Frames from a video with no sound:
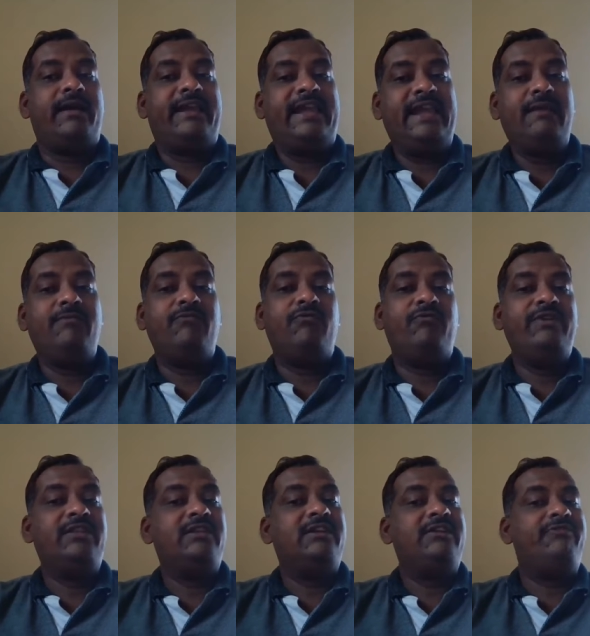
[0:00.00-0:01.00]
came
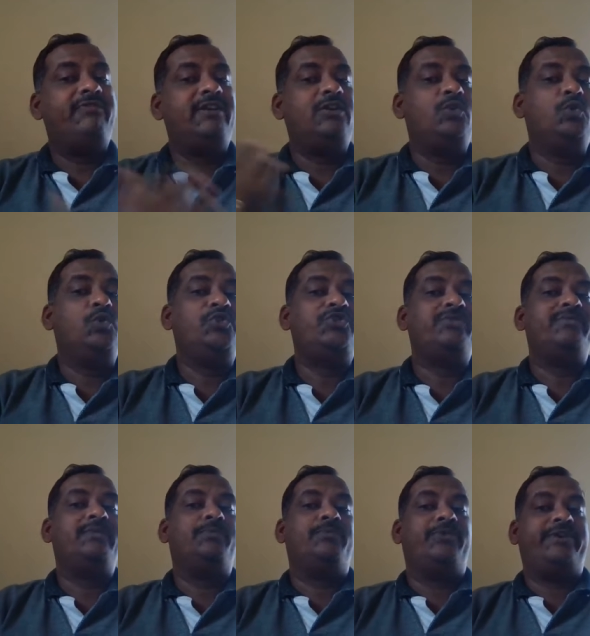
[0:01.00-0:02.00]
with the different notion of
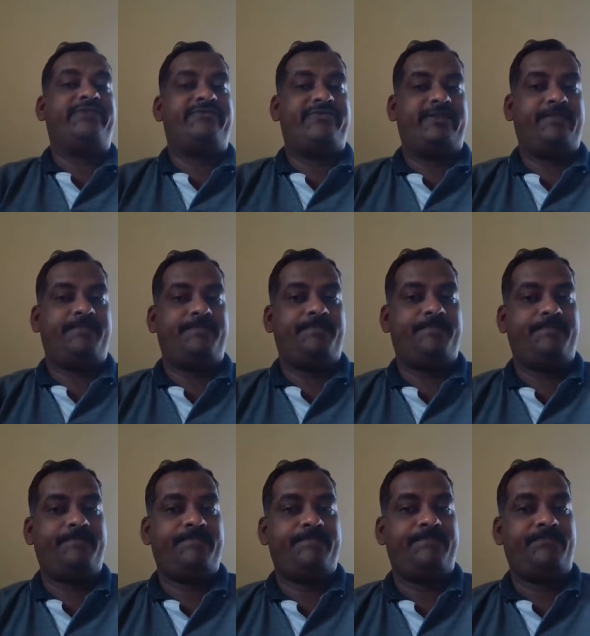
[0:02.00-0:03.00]
the poet.
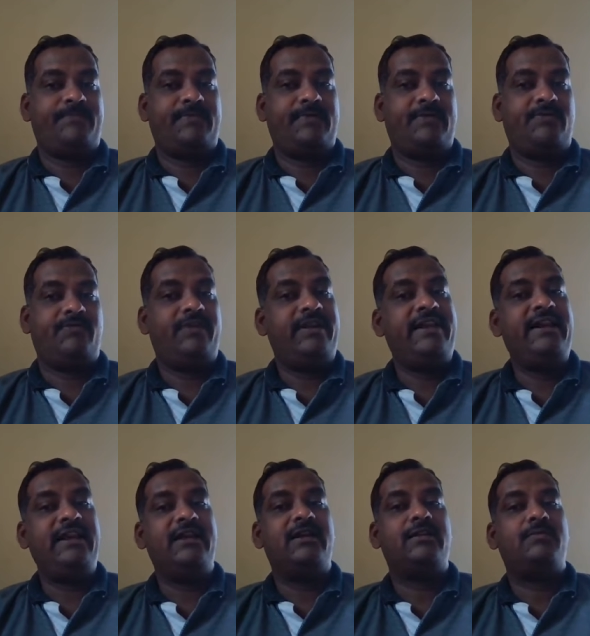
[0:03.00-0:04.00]
For
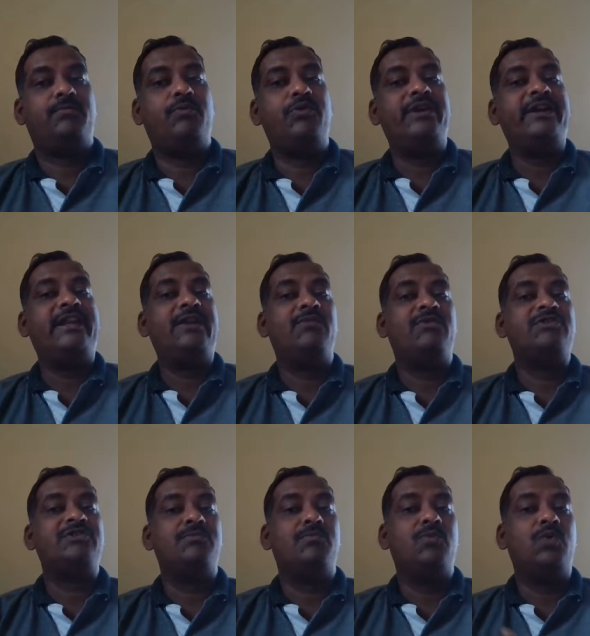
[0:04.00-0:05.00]
Eliot, poetry
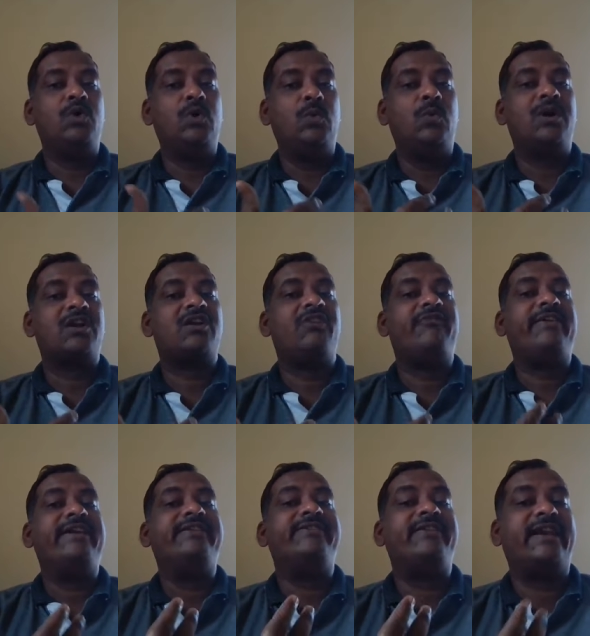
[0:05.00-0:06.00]
was a more work of
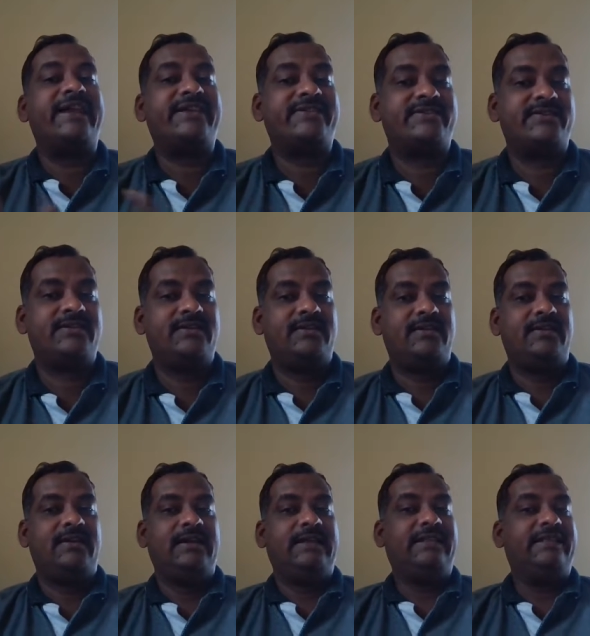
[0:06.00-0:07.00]
intellect
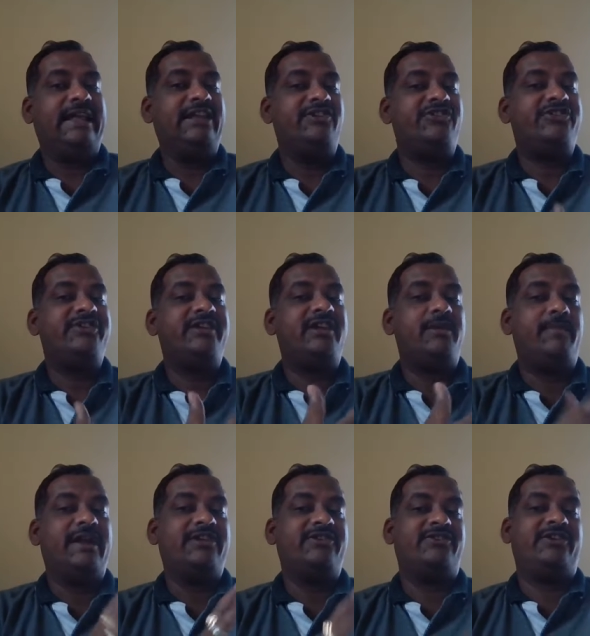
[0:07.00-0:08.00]
than sheer
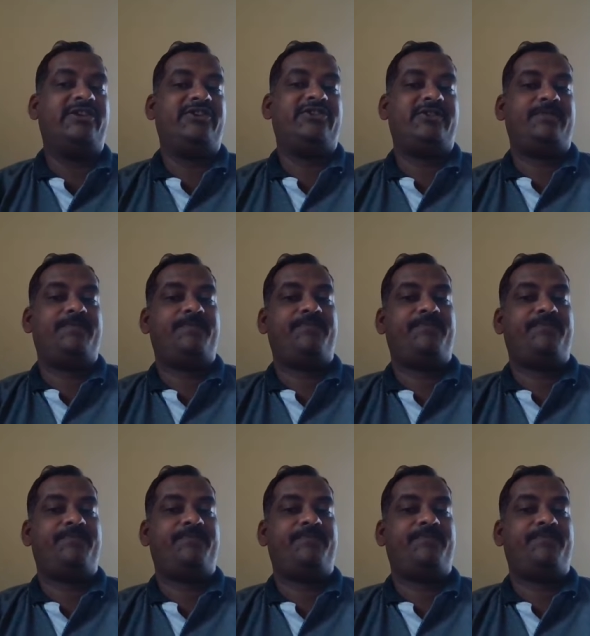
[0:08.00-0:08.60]
imagination.